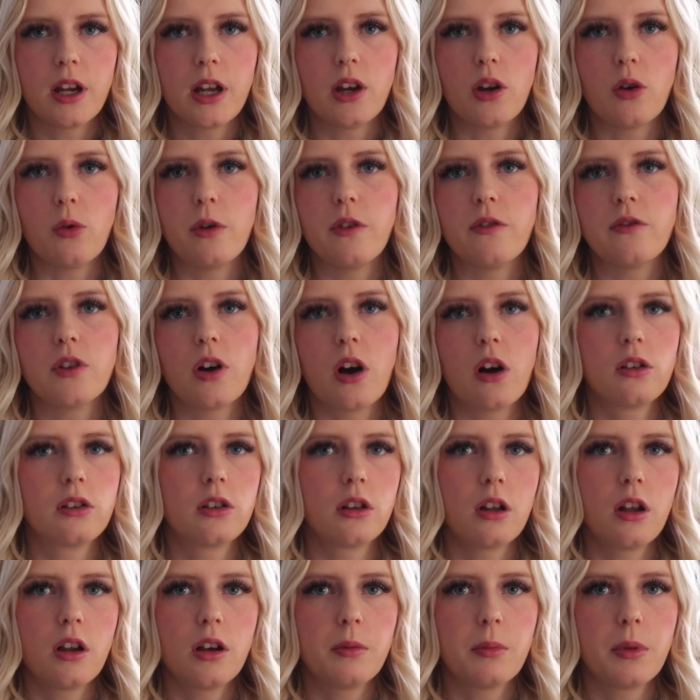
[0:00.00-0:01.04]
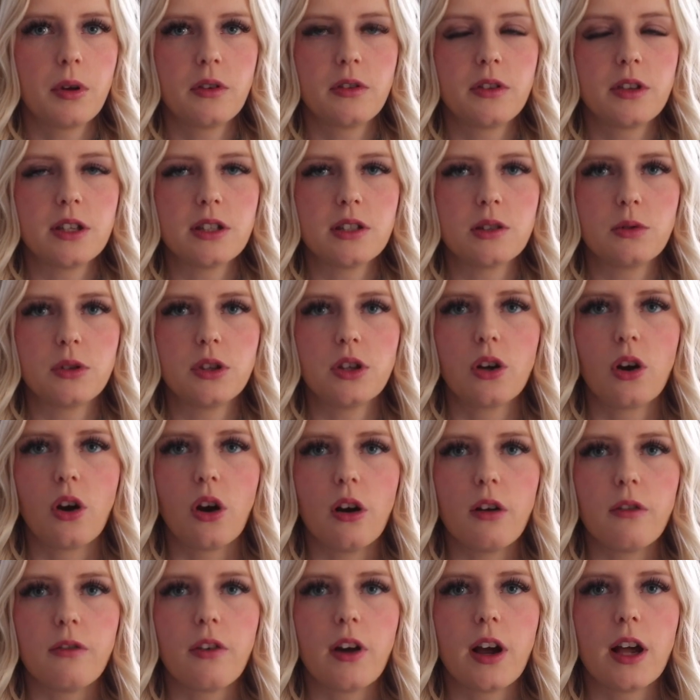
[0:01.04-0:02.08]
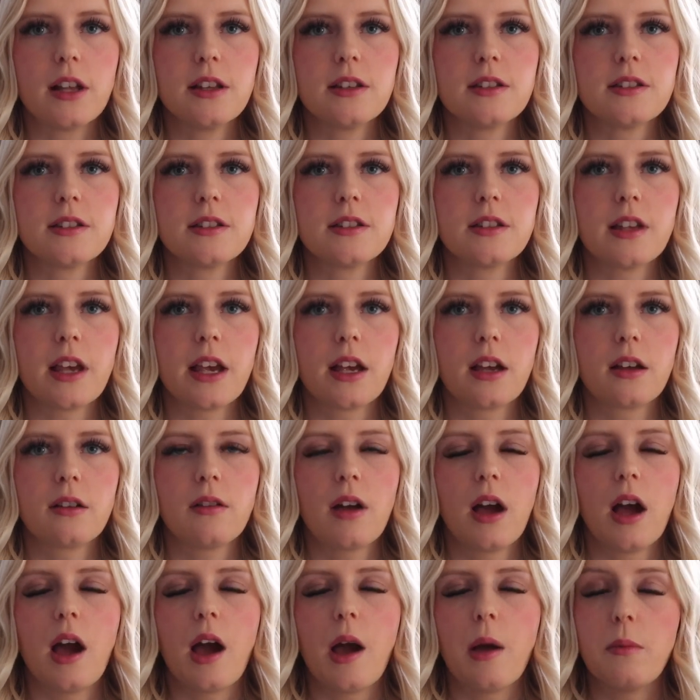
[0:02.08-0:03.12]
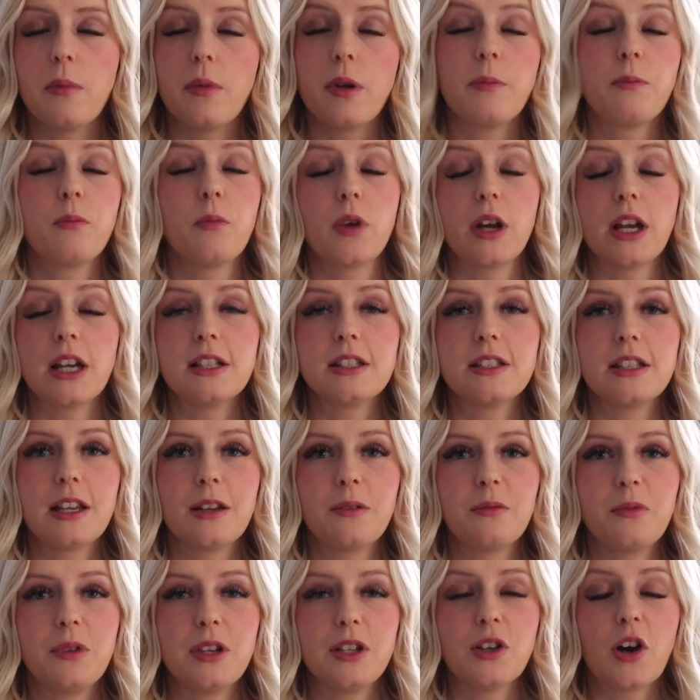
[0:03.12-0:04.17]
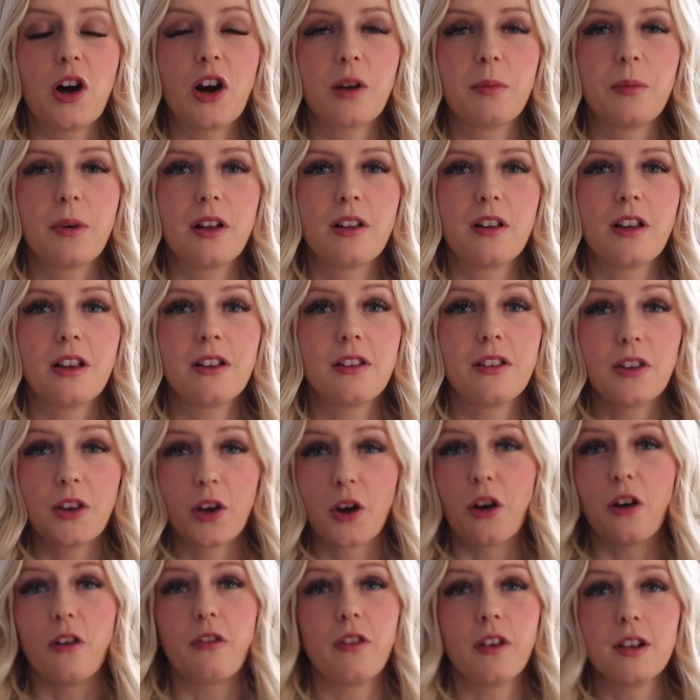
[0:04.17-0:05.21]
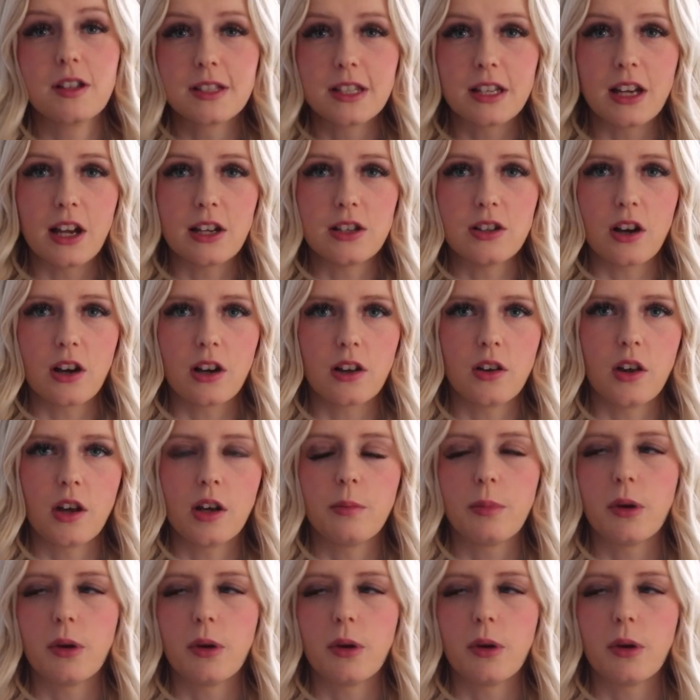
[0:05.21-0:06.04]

I know we've talked a lot about this with the girlfriends, like when I said we talk about a lot, the girlfriends and I talk a lot